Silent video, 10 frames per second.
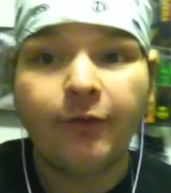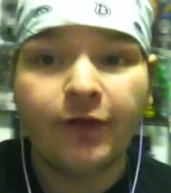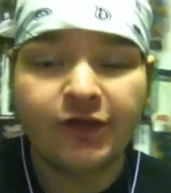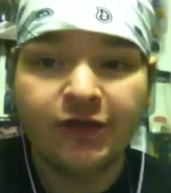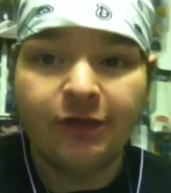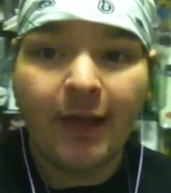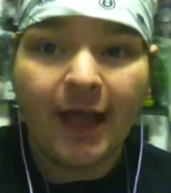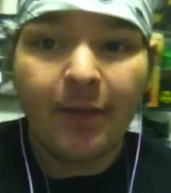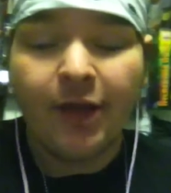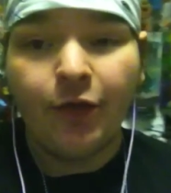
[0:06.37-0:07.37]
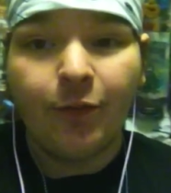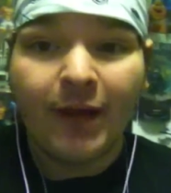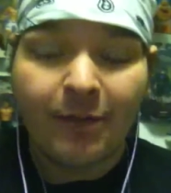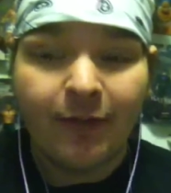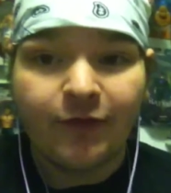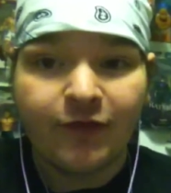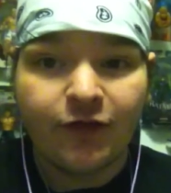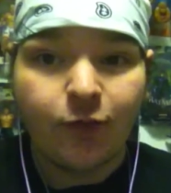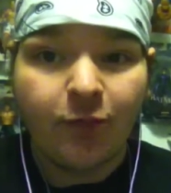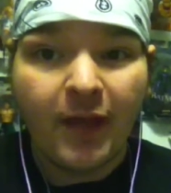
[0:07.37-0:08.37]
versus Batman or Batman versus
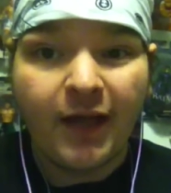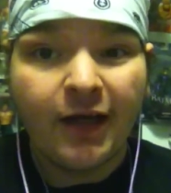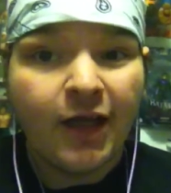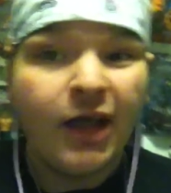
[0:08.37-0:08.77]
Superman.